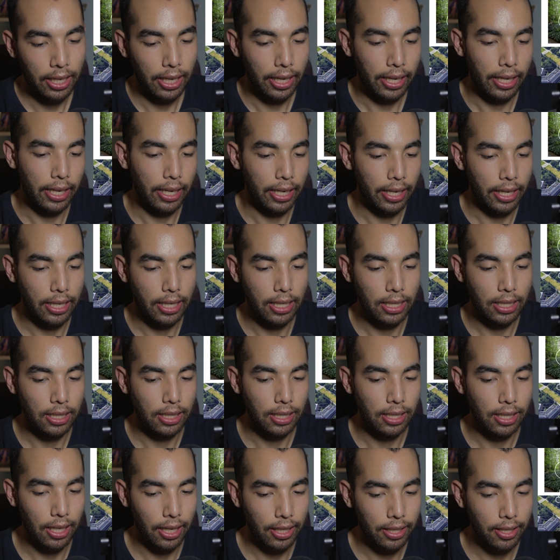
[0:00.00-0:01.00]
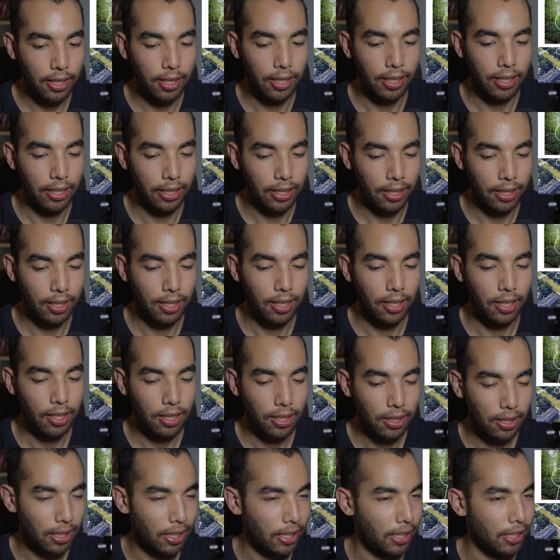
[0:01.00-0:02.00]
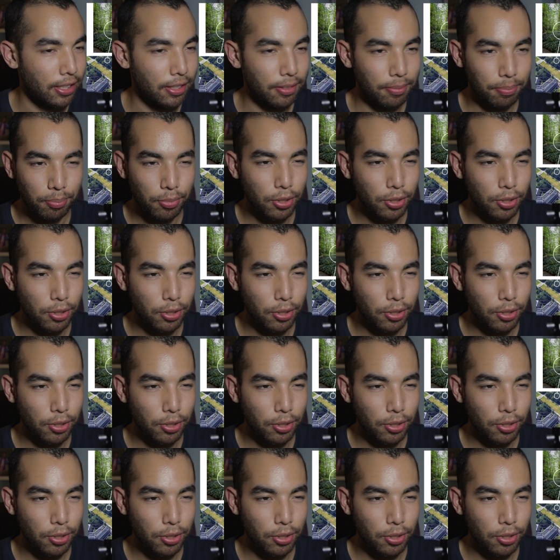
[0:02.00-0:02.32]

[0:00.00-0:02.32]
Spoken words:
and I thought like